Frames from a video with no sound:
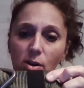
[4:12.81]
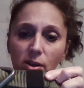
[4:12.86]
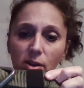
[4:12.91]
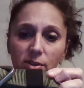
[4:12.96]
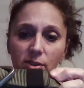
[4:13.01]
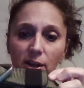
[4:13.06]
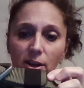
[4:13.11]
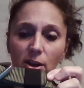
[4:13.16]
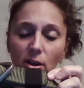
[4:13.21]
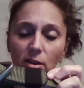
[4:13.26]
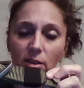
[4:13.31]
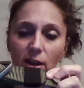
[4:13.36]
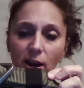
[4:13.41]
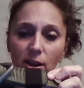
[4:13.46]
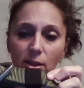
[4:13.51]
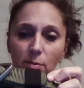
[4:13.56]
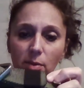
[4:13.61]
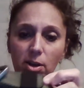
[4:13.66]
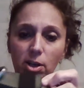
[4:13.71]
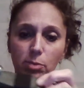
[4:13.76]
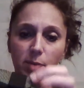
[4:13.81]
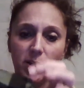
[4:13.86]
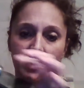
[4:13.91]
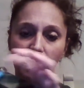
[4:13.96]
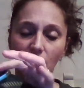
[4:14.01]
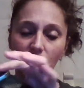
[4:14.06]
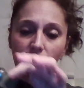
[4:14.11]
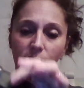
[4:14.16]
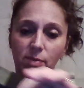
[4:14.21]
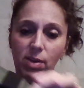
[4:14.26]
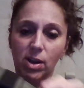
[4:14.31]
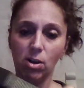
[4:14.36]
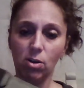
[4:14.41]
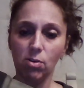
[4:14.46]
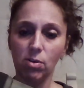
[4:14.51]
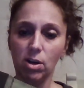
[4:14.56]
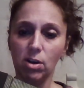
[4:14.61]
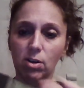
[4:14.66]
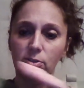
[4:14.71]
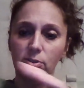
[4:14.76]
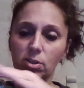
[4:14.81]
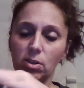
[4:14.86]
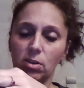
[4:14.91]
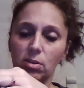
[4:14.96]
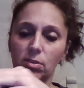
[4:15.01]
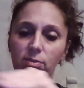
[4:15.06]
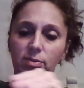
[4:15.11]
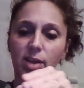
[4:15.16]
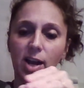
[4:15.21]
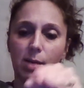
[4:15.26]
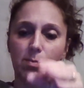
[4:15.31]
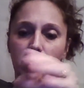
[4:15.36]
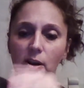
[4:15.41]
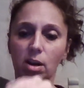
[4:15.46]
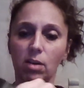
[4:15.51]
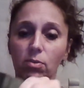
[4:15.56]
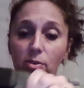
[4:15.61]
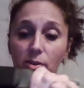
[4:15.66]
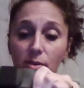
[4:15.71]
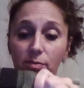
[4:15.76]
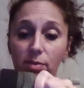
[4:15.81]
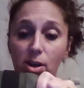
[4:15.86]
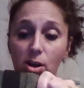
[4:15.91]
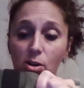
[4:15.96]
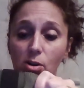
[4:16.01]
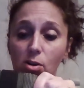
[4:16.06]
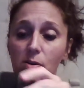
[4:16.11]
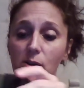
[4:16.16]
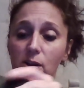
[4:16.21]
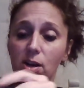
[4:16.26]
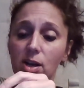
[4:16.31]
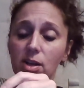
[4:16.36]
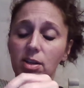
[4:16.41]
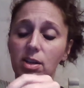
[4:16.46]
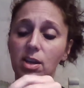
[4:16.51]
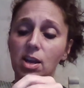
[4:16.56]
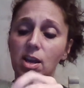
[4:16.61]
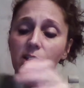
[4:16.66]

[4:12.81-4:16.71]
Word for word: because I know a lot of the riggers belts have the Velcro, so it'll flap over and Velcro on.